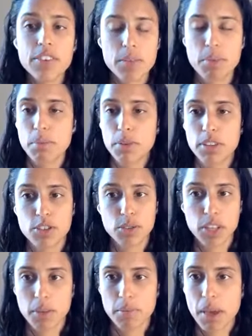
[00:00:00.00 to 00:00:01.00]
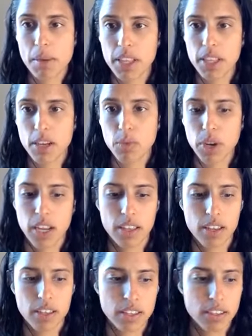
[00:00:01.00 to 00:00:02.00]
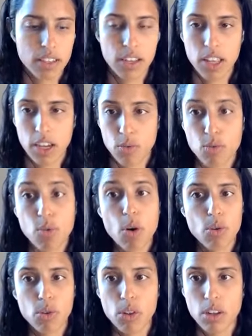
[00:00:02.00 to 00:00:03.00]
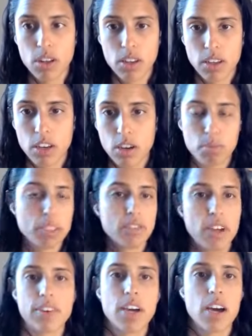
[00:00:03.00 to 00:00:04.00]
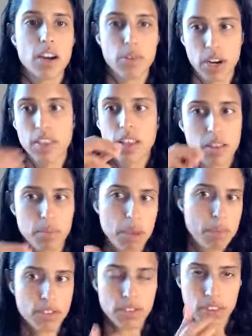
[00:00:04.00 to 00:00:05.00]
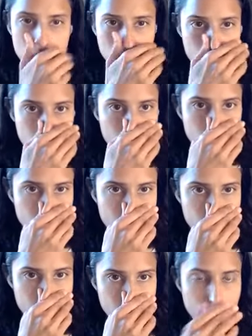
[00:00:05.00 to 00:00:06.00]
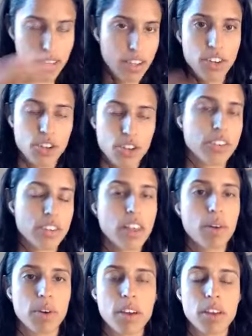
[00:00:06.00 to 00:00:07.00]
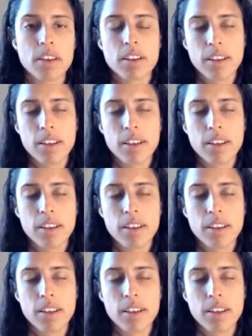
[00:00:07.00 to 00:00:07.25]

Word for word: even the people that do like baby led weaning, like they'll they'll like roll yeah. you know a piece of avocado in it, and then the baby just can ingest it that way.